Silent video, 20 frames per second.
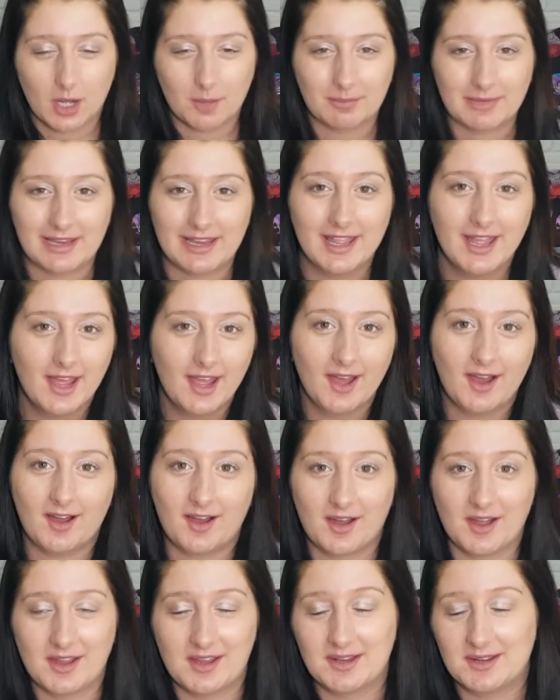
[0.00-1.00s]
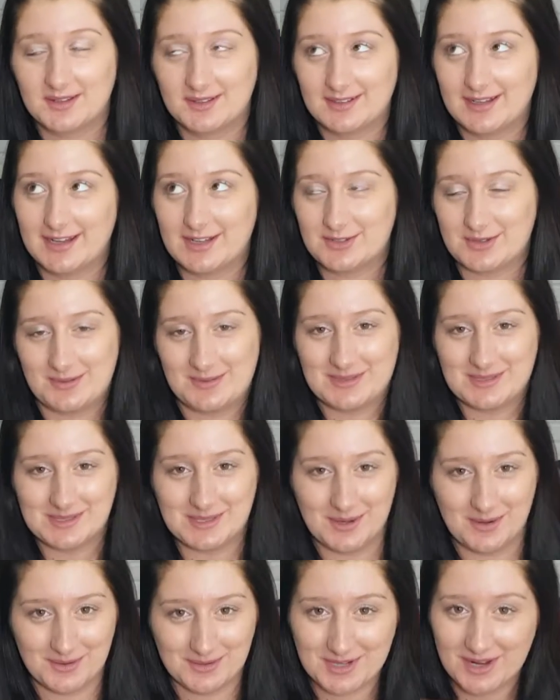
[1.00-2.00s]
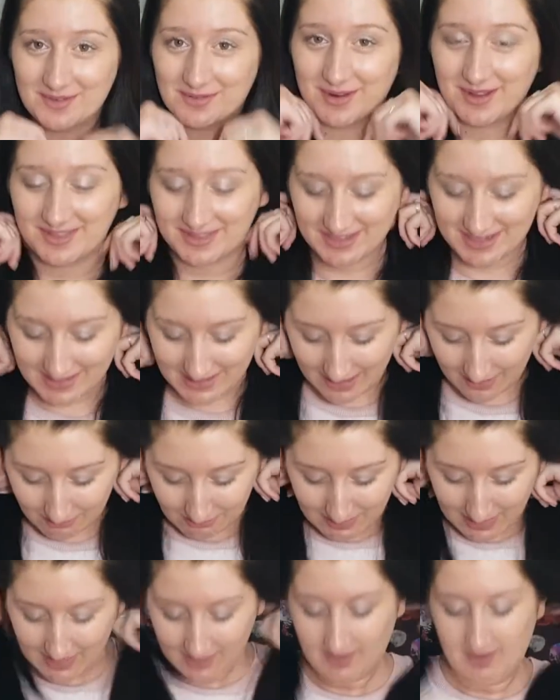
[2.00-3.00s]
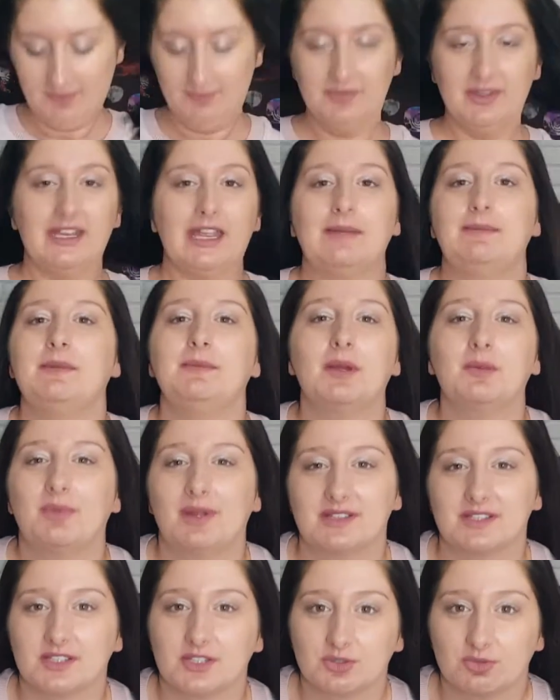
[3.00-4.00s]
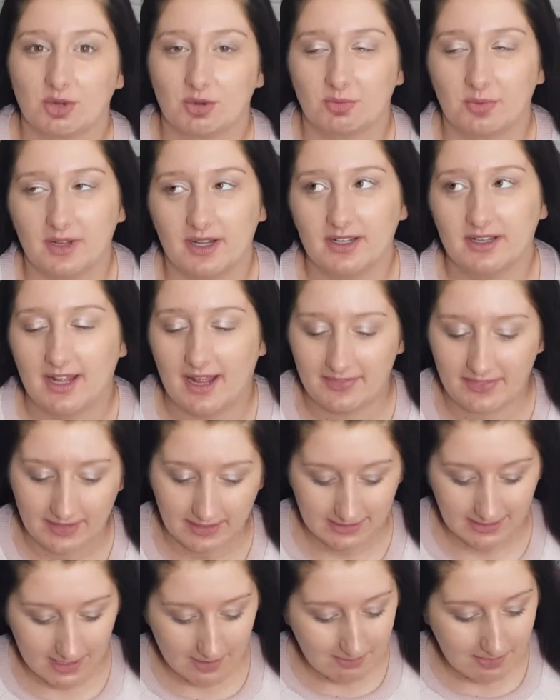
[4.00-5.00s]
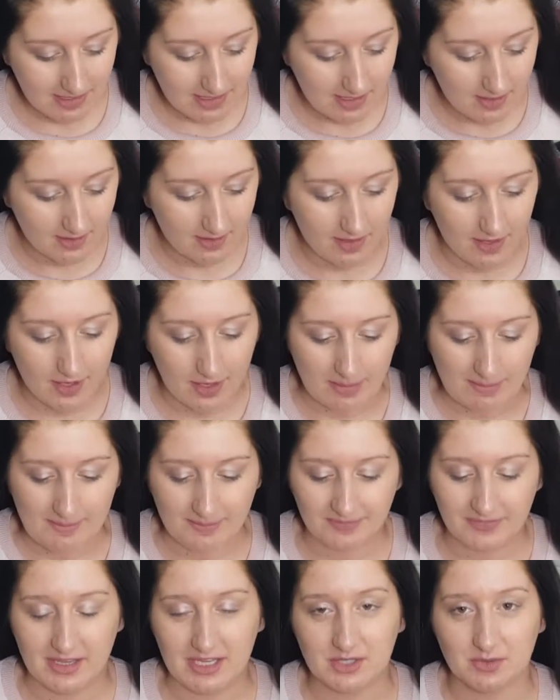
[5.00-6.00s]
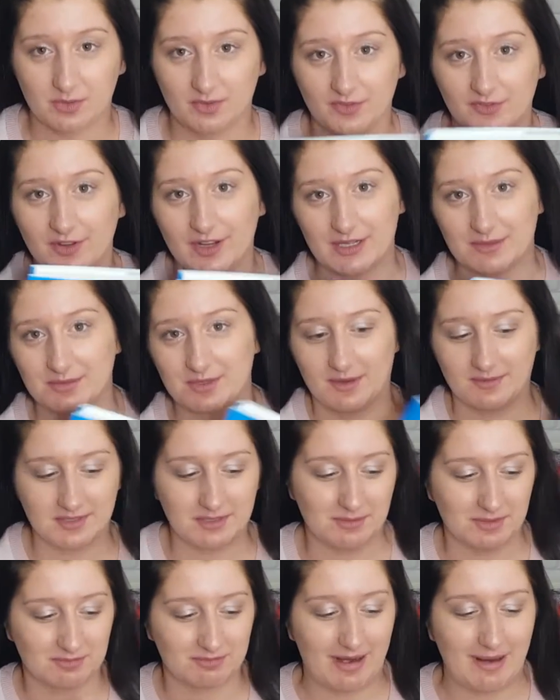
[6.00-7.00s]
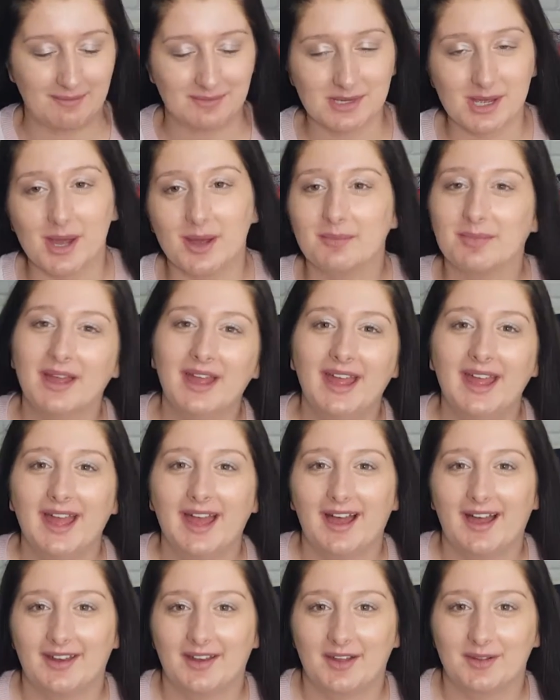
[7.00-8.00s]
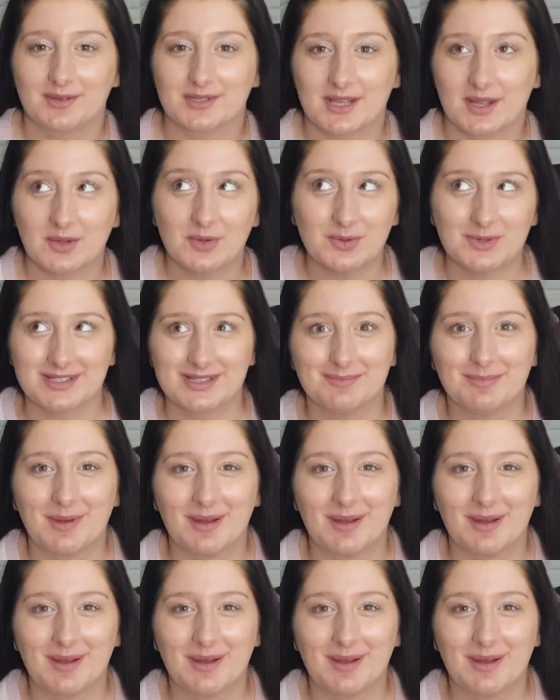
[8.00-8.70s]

got me, I literally was so chuffed with. He gave me my presents to open, and then he gave me this one first, which obviously was wrapped up, and I was like, oh, it's a